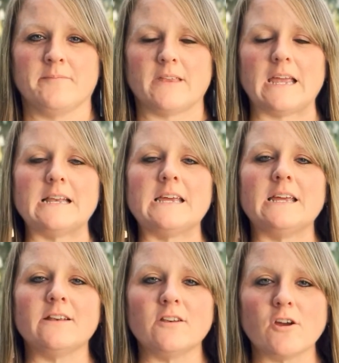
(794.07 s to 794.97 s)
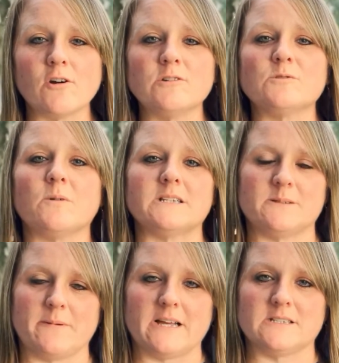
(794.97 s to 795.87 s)
and he knows what's
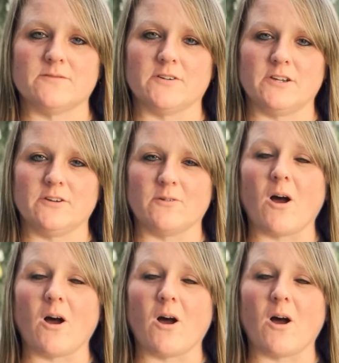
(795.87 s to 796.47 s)
best for you.